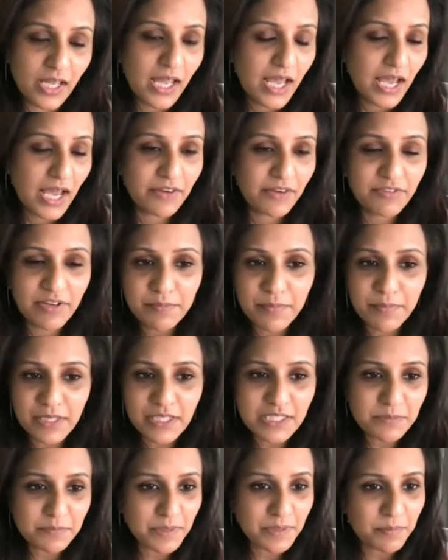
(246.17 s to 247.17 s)
And we had
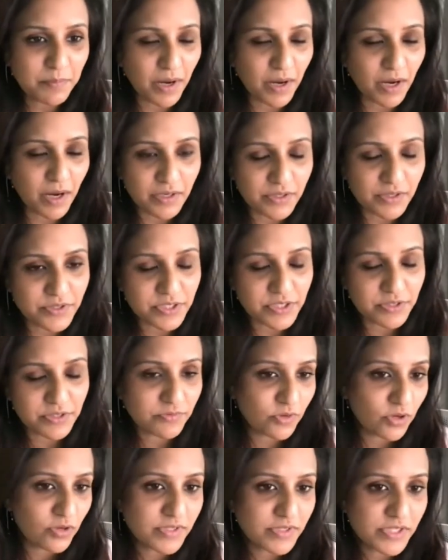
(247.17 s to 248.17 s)
multiple partners
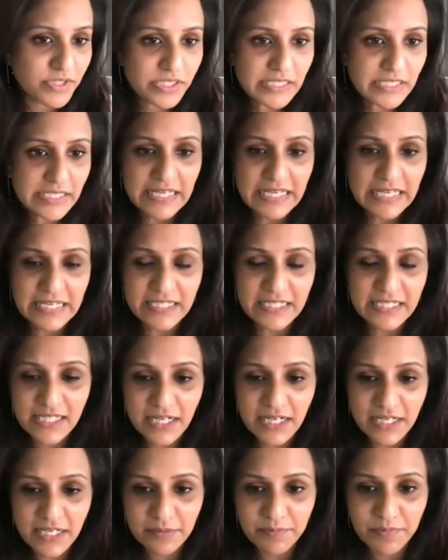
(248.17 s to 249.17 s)
involved in the
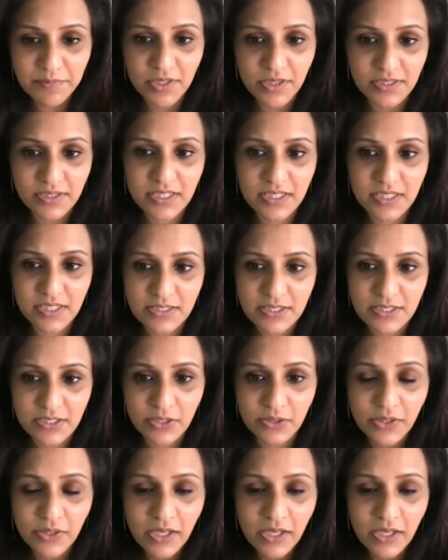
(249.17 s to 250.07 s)
entire process. So